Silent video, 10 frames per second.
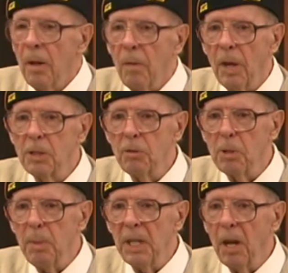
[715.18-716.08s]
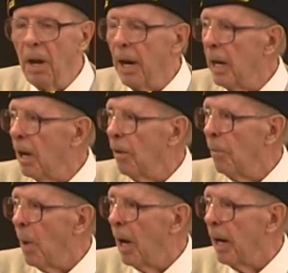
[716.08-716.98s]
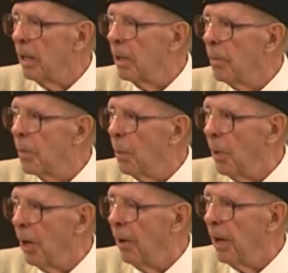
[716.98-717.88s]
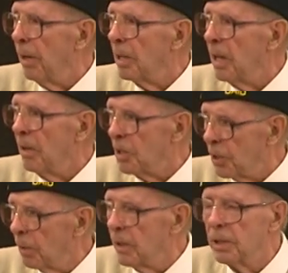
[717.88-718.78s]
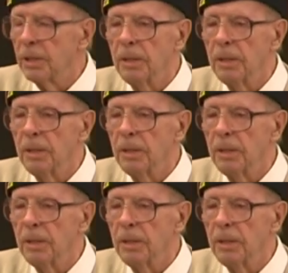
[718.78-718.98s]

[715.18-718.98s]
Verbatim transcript: This was the beginning of my career in the, in the service.